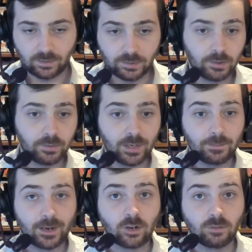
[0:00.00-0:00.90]
although they
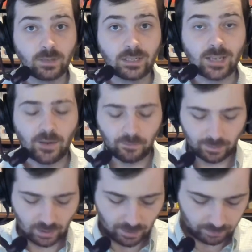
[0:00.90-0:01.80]
by no means have a
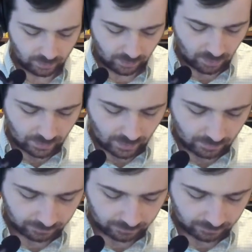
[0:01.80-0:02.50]
monopoly on that.